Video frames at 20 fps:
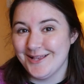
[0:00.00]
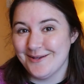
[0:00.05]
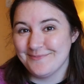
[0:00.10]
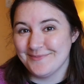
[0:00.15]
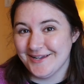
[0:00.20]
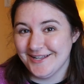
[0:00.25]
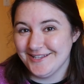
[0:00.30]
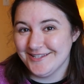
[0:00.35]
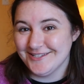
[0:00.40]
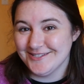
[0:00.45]
I'm
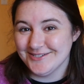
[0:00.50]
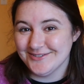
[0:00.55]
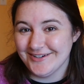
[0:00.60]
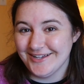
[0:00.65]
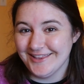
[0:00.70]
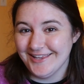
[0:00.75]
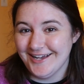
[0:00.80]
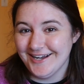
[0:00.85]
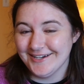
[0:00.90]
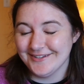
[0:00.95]
gonna do a
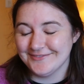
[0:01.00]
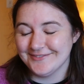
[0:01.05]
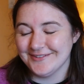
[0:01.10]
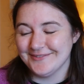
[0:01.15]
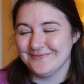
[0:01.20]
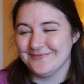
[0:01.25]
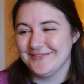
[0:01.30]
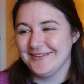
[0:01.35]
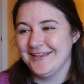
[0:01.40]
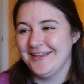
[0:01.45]
lot of
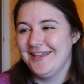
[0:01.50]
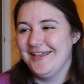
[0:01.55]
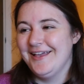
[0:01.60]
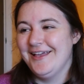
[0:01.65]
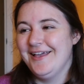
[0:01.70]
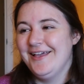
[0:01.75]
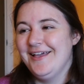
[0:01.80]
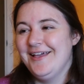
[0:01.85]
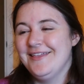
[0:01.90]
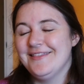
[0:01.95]
them.
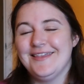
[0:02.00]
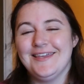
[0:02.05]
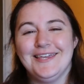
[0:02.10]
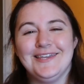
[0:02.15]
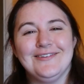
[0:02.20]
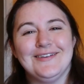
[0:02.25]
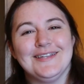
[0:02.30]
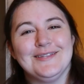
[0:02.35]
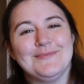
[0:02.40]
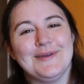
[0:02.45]
Thank
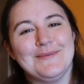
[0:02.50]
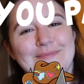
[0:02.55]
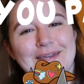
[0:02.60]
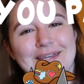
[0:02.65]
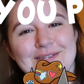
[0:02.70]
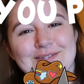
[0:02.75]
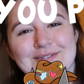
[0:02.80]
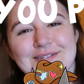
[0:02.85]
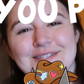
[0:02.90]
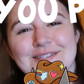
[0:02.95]
you again to my
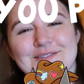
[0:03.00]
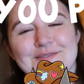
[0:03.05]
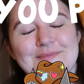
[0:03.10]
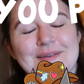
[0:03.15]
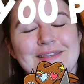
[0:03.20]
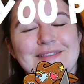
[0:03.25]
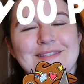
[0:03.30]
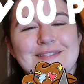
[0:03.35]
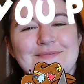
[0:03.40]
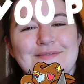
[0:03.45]
patrons for
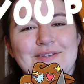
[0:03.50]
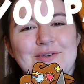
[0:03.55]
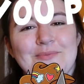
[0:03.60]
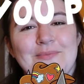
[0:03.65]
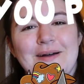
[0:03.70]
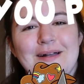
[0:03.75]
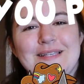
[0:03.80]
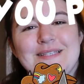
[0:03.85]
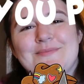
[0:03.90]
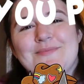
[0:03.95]
making this video
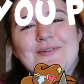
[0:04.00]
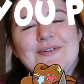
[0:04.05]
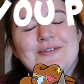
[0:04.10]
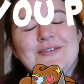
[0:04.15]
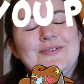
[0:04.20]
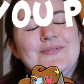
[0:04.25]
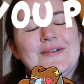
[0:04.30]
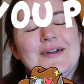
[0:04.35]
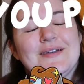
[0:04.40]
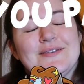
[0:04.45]
possible.
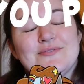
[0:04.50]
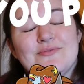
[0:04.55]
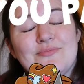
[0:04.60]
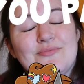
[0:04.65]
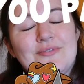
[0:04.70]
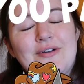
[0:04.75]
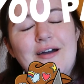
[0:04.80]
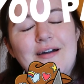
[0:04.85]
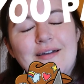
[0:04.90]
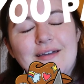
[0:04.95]
You guys
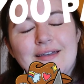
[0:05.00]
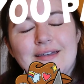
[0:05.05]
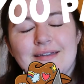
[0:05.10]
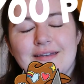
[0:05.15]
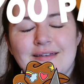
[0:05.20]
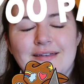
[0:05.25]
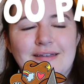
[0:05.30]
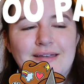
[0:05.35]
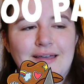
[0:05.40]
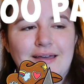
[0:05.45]
rock.
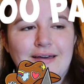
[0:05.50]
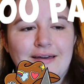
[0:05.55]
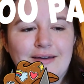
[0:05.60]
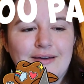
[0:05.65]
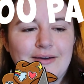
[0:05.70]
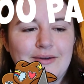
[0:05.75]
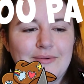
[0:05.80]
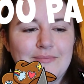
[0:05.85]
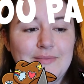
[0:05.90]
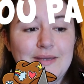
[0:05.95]

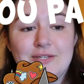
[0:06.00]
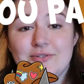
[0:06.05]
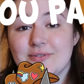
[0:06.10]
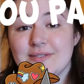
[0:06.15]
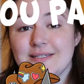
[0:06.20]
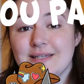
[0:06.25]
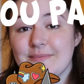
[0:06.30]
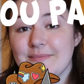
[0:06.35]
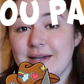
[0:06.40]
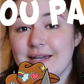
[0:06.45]

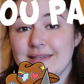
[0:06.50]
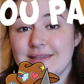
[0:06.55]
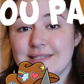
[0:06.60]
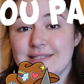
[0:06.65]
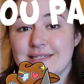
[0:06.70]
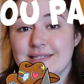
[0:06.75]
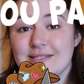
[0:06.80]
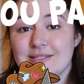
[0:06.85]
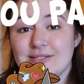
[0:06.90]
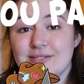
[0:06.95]
Patrons get behind the
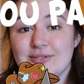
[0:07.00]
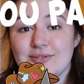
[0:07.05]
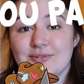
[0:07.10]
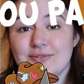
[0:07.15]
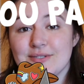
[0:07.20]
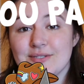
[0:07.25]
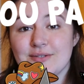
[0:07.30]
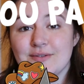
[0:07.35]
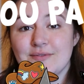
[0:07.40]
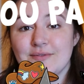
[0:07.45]
scenes
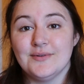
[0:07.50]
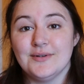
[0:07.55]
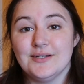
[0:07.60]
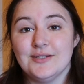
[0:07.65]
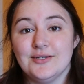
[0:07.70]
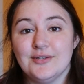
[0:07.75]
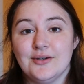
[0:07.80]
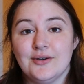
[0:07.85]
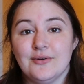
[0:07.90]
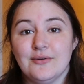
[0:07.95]
too, so if you want to
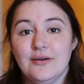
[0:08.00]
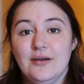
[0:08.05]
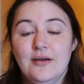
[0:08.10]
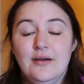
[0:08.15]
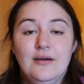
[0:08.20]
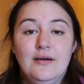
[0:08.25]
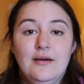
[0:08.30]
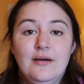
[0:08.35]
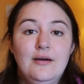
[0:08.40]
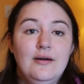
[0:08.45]
know
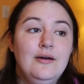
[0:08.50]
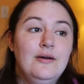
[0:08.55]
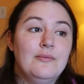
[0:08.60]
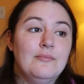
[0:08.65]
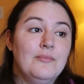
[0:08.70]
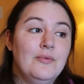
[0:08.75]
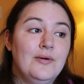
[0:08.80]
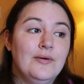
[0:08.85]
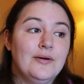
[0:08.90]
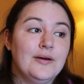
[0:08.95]

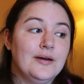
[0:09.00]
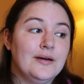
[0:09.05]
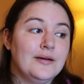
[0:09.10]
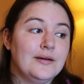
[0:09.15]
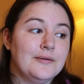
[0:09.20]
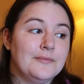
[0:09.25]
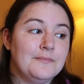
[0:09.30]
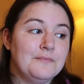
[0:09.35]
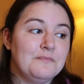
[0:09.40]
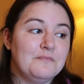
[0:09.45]

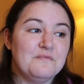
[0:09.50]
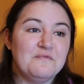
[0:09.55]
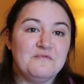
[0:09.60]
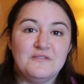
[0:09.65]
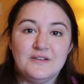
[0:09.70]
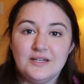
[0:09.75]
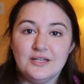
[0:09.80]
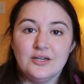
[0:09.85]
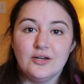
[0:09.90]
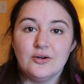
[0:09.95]
more
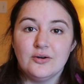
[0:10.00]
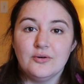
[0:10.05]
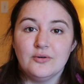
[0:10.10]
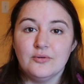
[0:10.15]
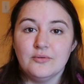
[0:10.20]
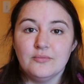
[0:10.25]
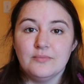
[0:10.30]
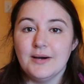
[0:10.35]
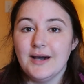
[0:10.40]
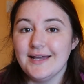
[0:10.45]

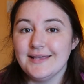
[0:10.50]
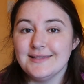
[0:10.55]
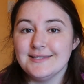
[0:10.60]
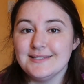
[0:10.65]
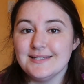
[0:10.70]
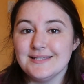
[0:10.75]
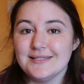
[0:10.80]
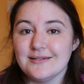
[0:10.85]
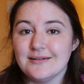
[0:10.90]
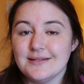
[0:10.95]
video behind the
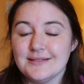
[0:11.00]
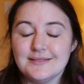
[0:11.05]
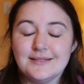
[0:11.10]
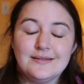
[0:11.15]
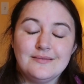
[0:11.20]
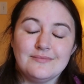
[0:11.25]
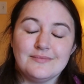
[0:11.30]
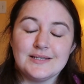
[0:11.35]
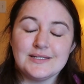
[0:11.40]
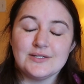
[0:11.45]
scenes
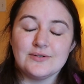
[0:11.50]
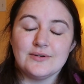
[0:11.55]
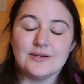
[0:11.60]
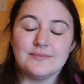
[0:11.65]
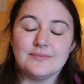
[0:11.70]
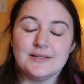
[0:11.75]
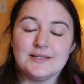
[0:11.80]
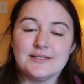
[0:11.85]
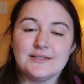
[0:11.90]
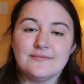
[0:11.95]
content, that's a great
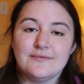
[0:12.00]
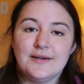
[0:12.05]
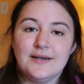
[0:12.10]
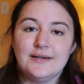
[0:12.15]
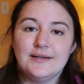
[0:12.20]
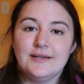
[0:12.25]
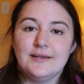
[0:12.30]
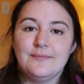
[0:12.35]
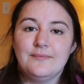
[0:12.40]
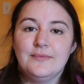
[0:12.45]
place to
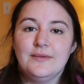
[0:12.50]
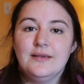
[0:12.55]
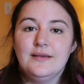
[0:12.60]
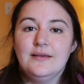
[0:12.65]
find it.